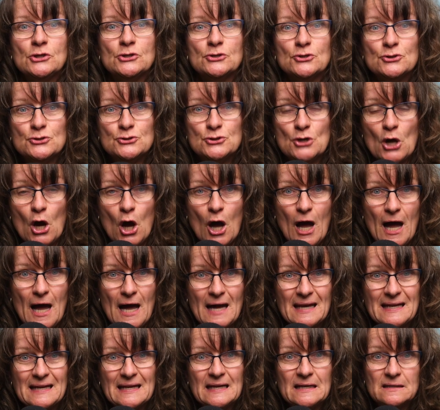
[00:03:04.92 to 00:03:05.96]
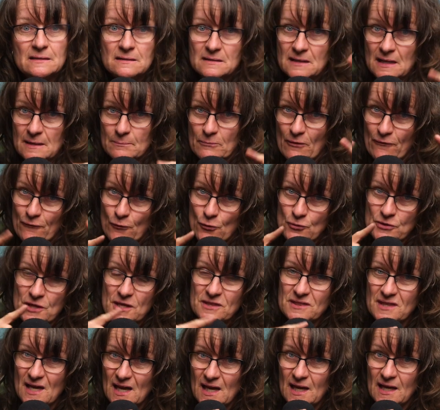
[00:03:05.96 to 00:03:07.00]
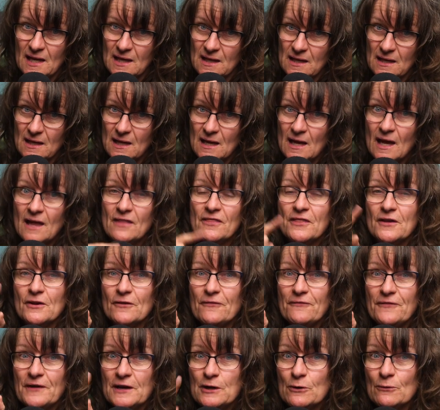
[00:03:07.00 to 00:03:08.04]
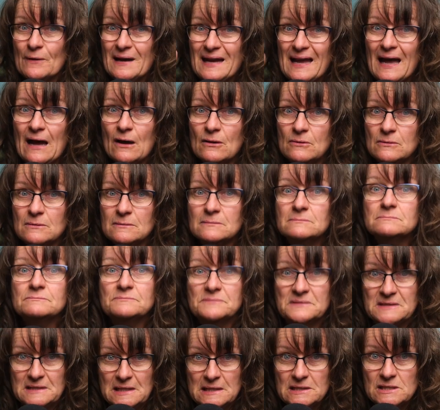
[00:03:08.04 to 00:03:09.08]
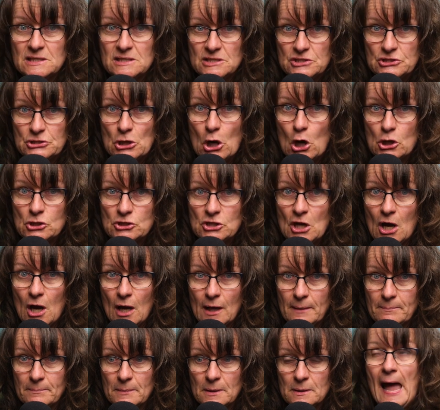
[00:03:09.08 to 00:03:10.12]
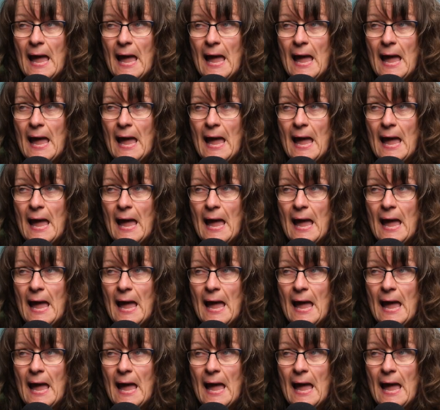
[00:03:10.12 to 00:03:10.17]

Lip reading: your dog, thing before the thing, they're figuring out, this is dog time.